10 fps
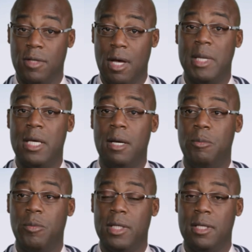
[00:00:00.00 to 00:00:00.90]
of coming
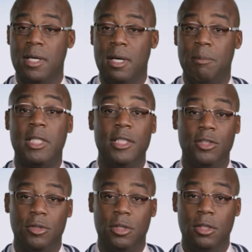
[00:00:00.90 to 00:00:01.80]
up with
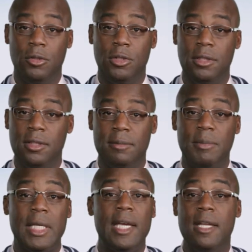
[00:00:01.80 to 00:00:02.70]
potential solutions,
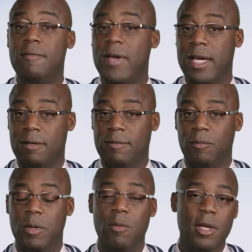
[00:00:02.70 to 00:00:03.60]
be
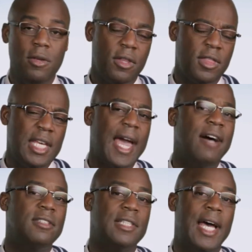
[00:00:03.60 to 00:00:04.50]
innovative. We want you to think
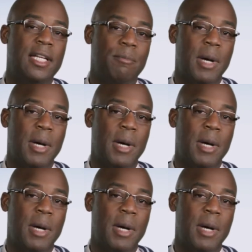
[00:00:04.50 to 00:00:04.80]
outside the